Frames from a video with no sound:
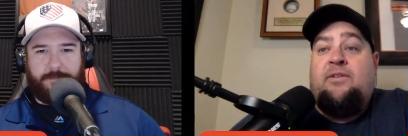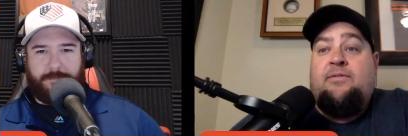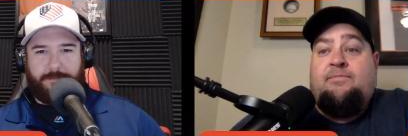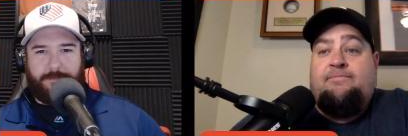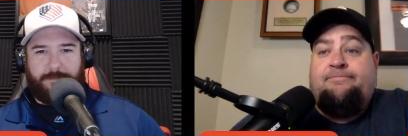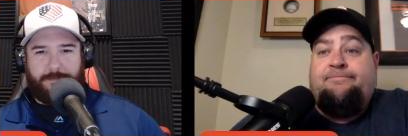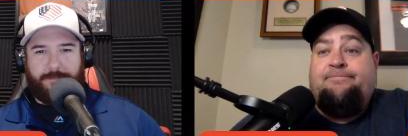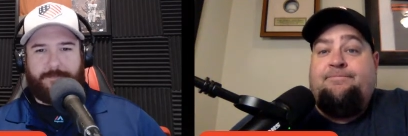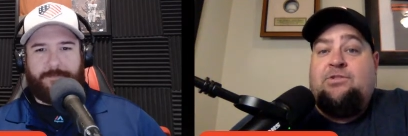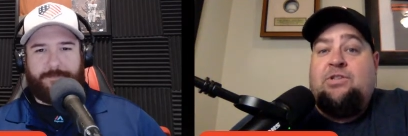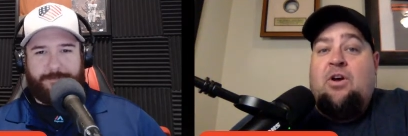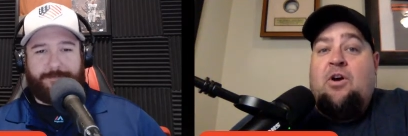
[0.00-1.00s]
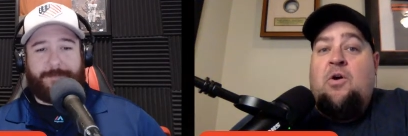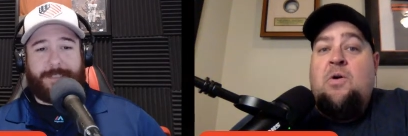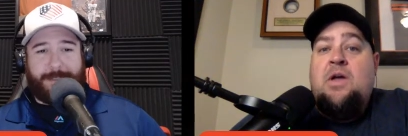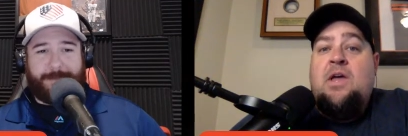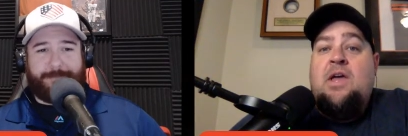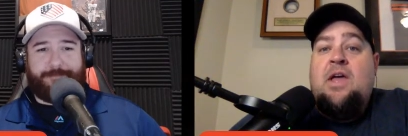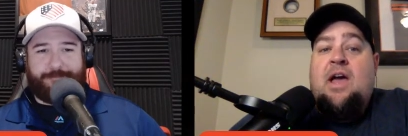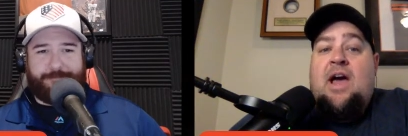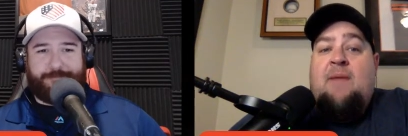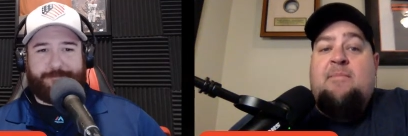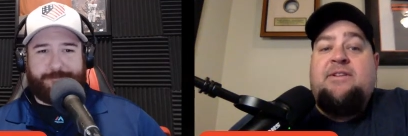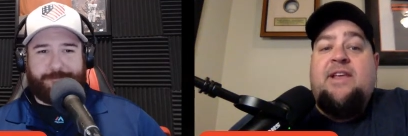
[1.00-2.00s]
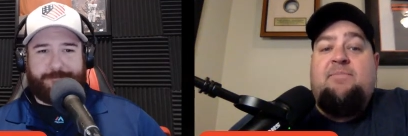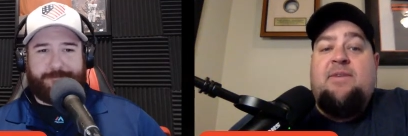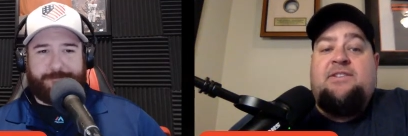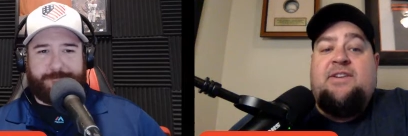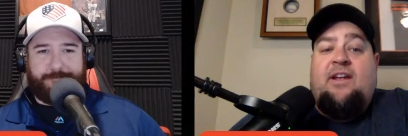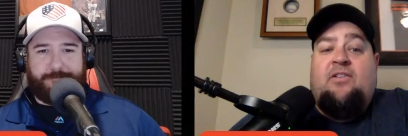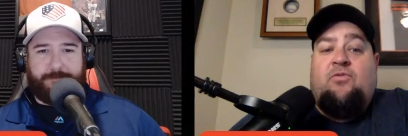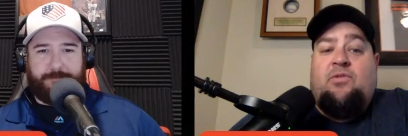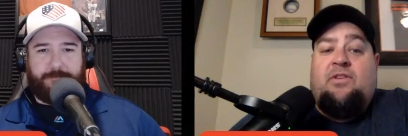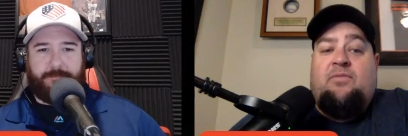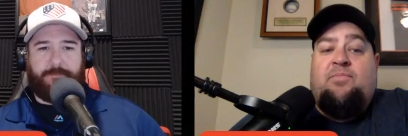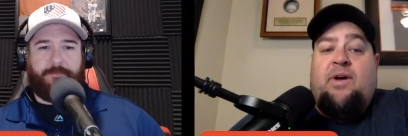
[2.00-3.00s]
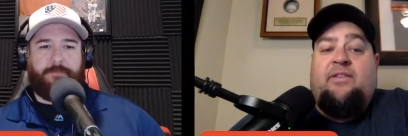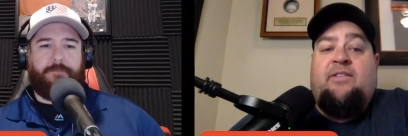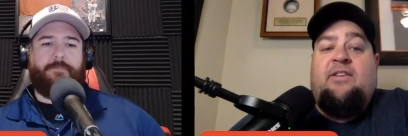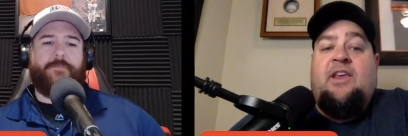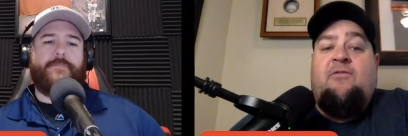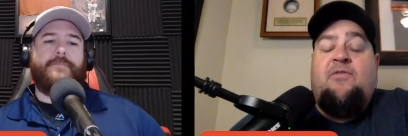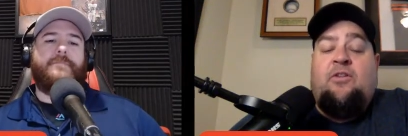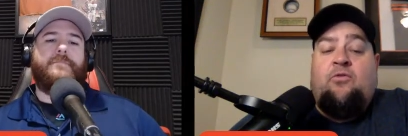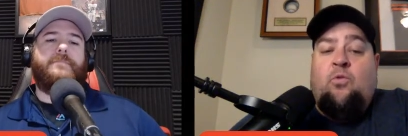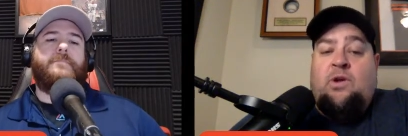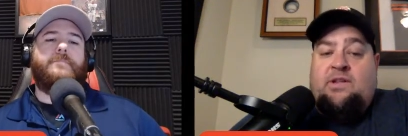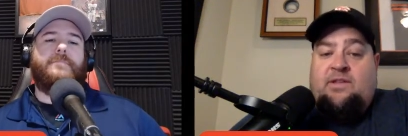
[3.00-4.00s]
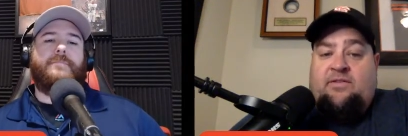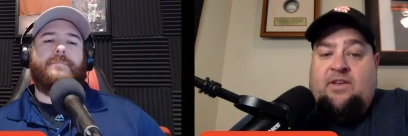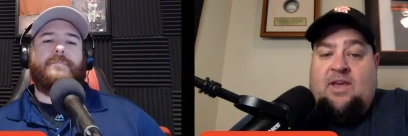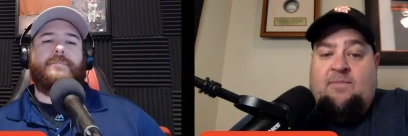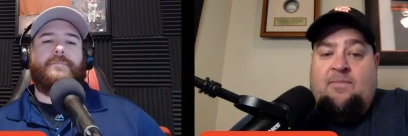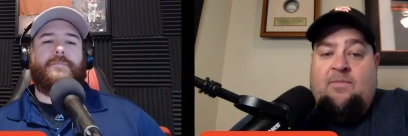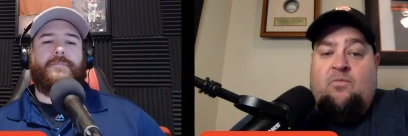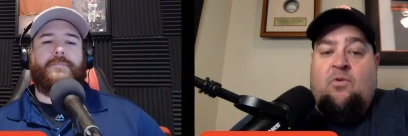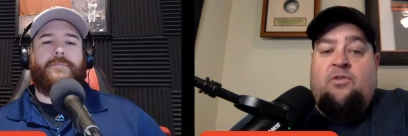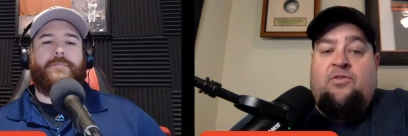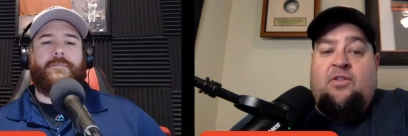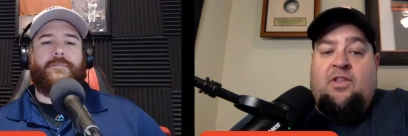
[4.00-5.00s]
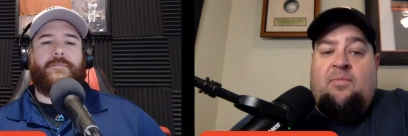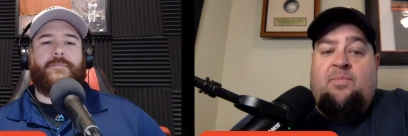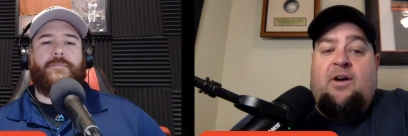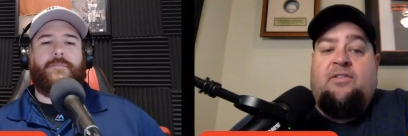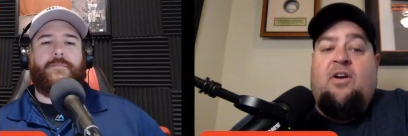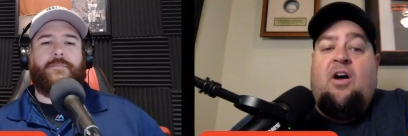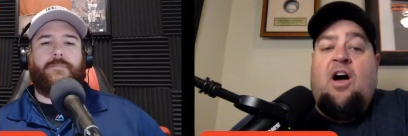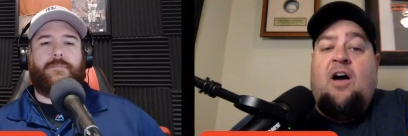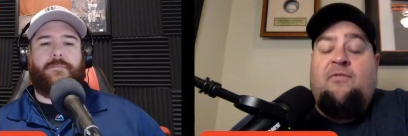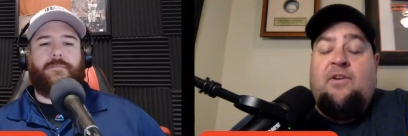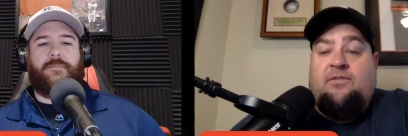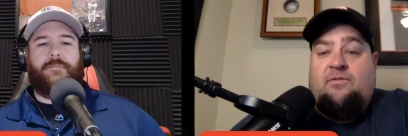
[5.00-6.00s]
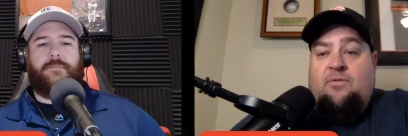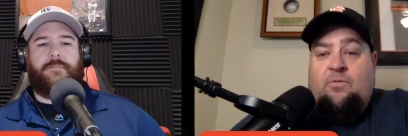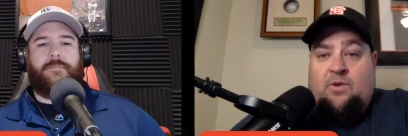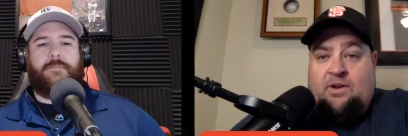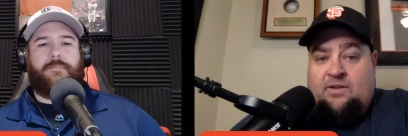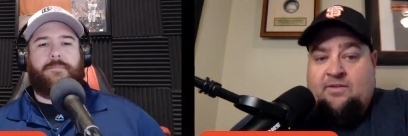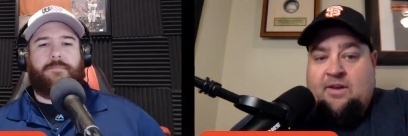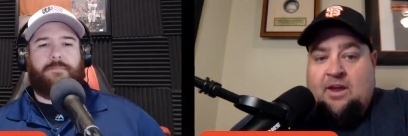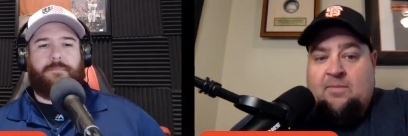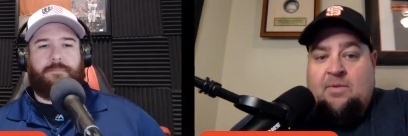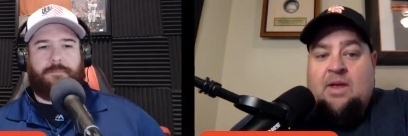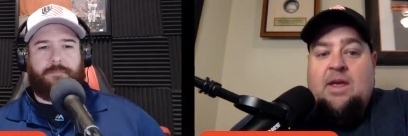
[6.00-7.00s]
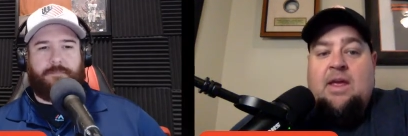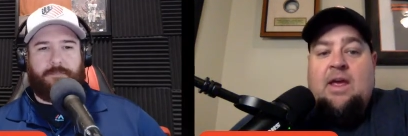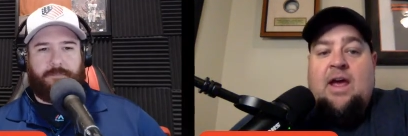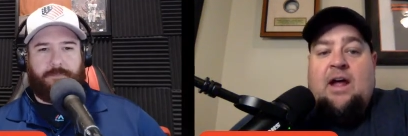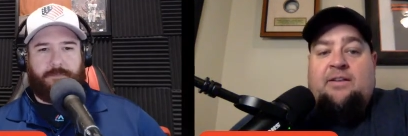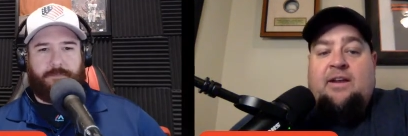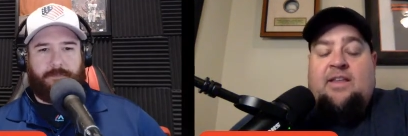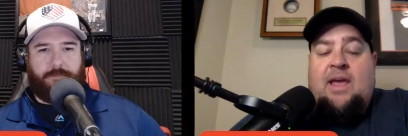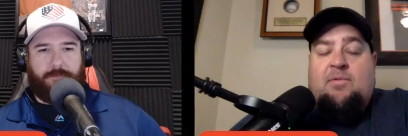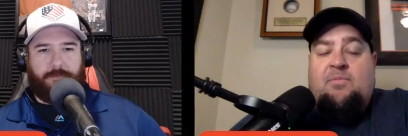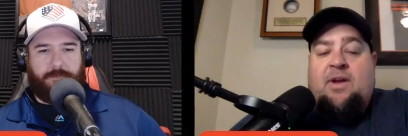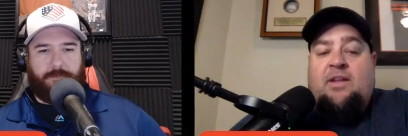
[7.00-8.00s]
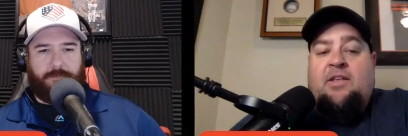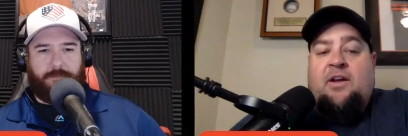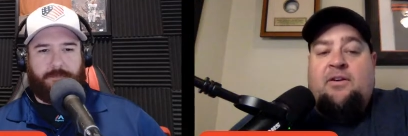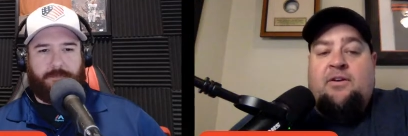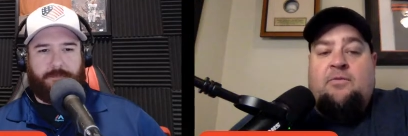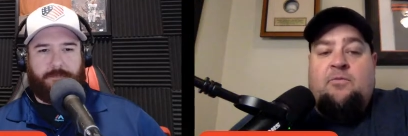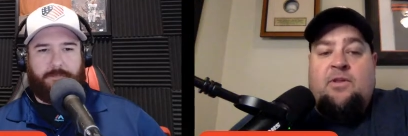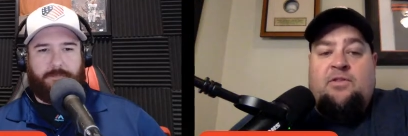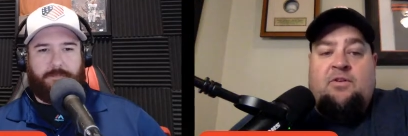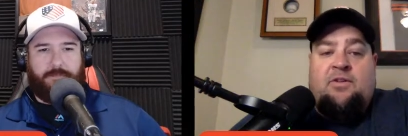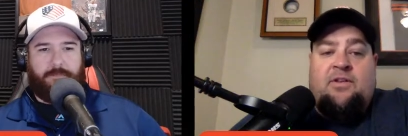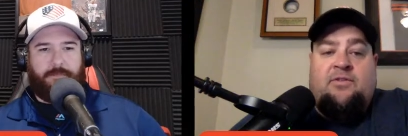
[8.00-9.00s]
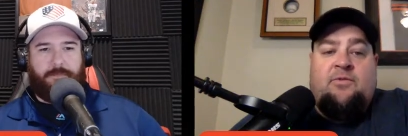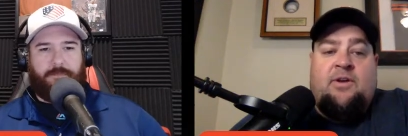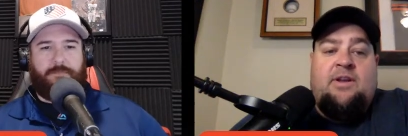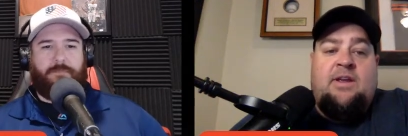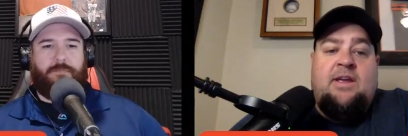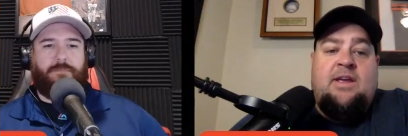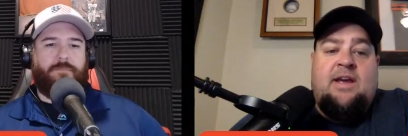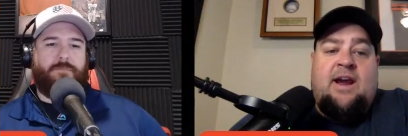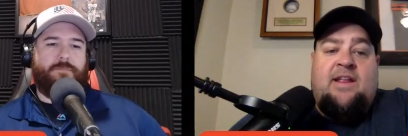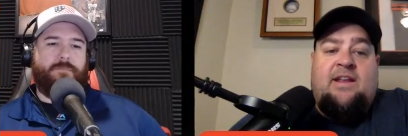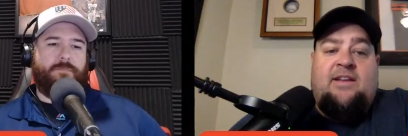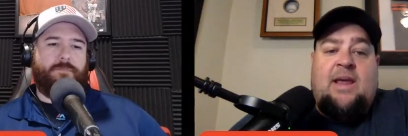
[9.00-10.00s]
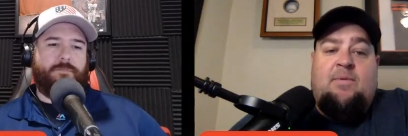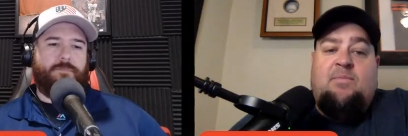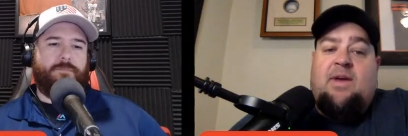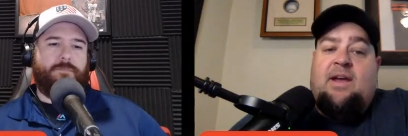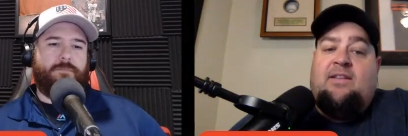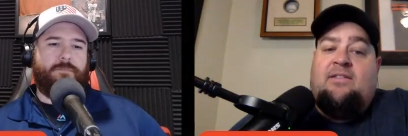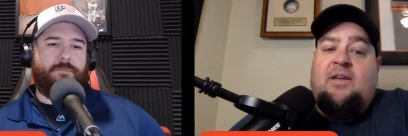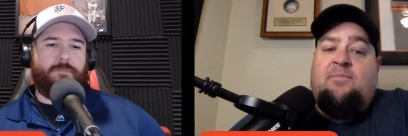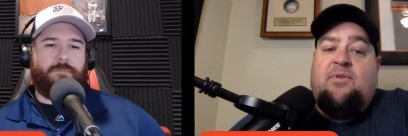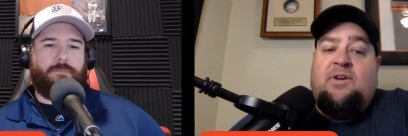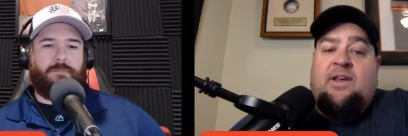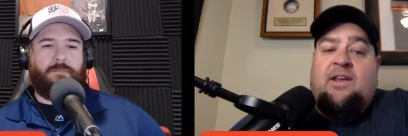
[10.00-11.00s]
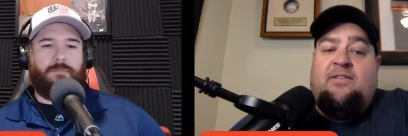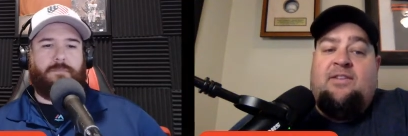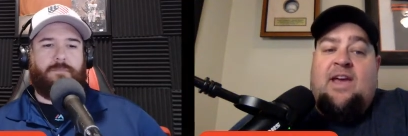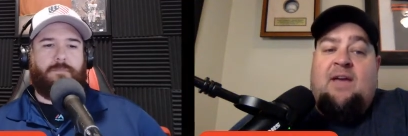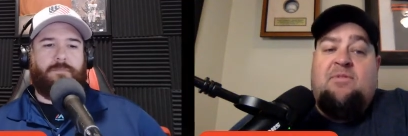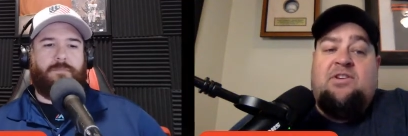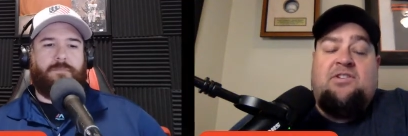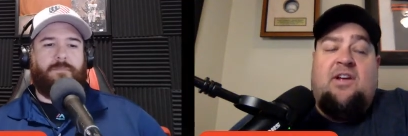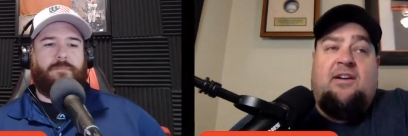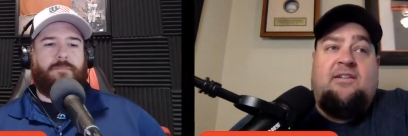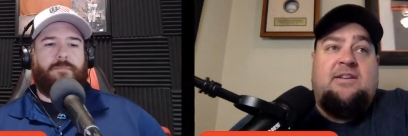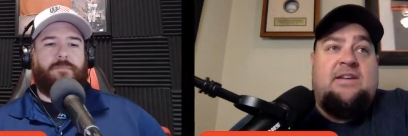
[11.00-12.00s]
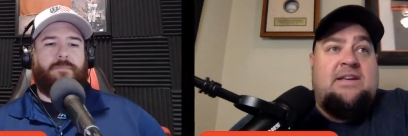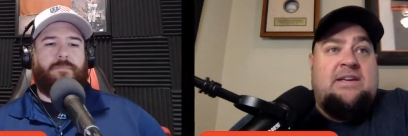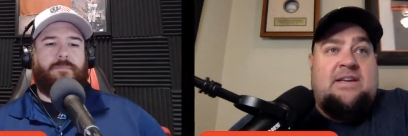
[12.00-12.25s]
Speaker 1: weeks. So yeah. I'm going to take my chances with this Bucs defense winning this game more so than the Bucs offense winning this game. I'll take Tampa Bay and the under with you on this one. I think Tampa Bay gets done pretty easily. I'd be shocked.